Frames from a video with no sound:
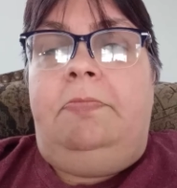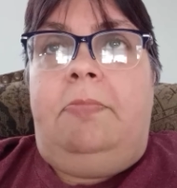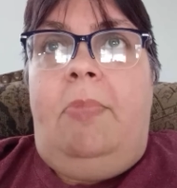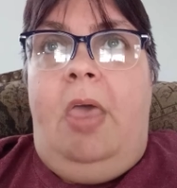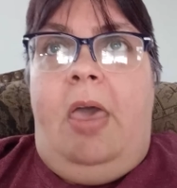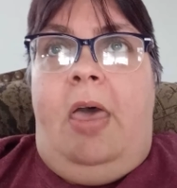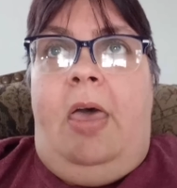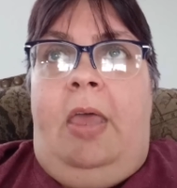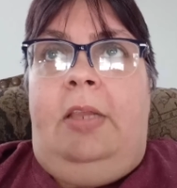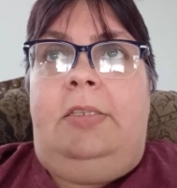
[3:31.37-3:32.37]

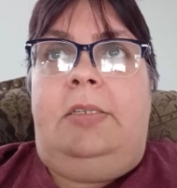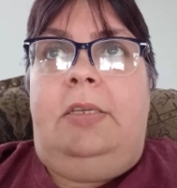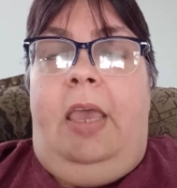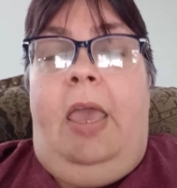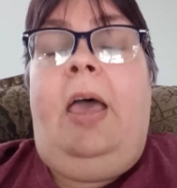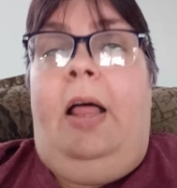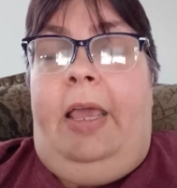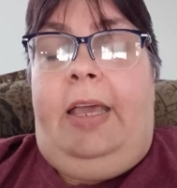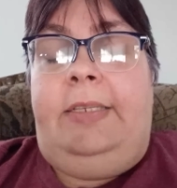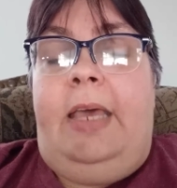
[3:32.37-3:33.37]
and
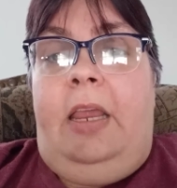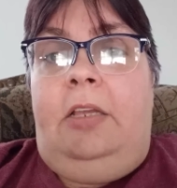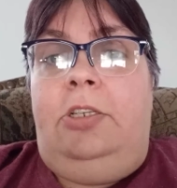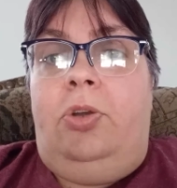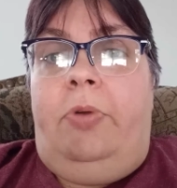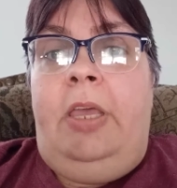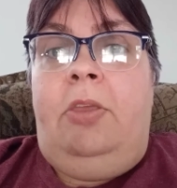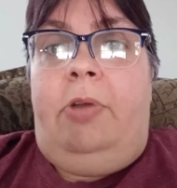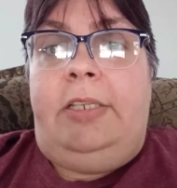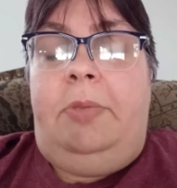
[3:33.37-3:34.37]
like I said, enjoying the
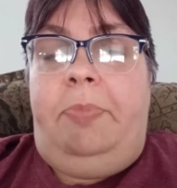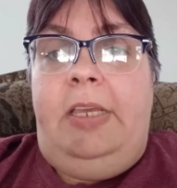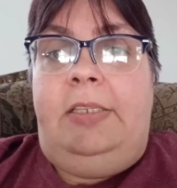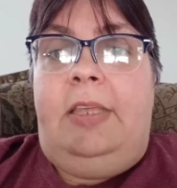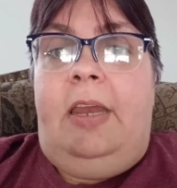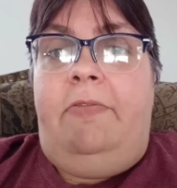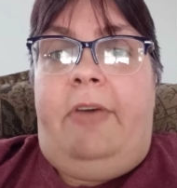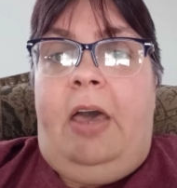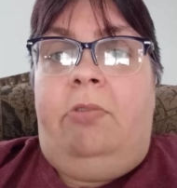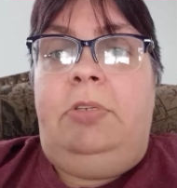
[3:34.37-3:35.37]
recipes that I
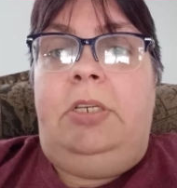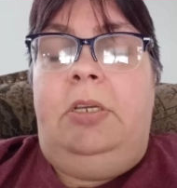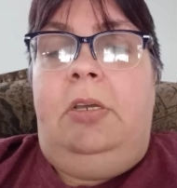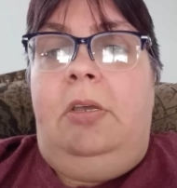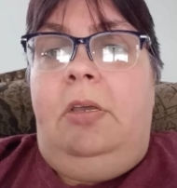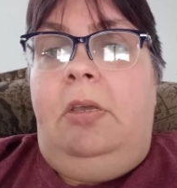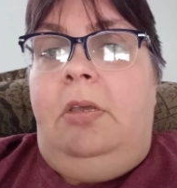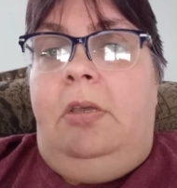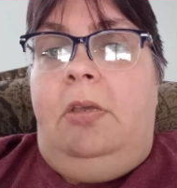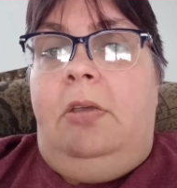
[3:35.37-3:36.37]
found
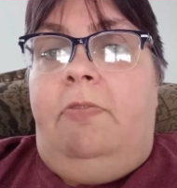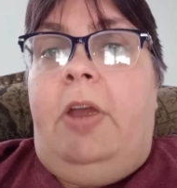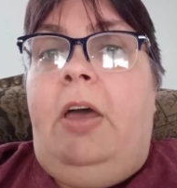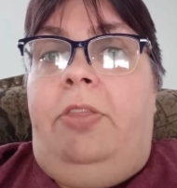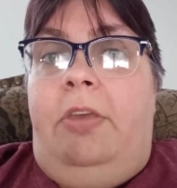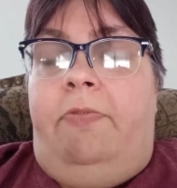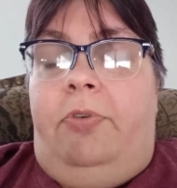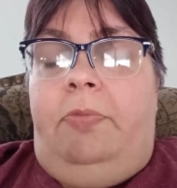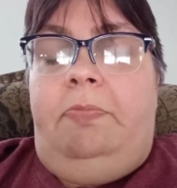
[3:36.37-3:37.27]
for healthy food.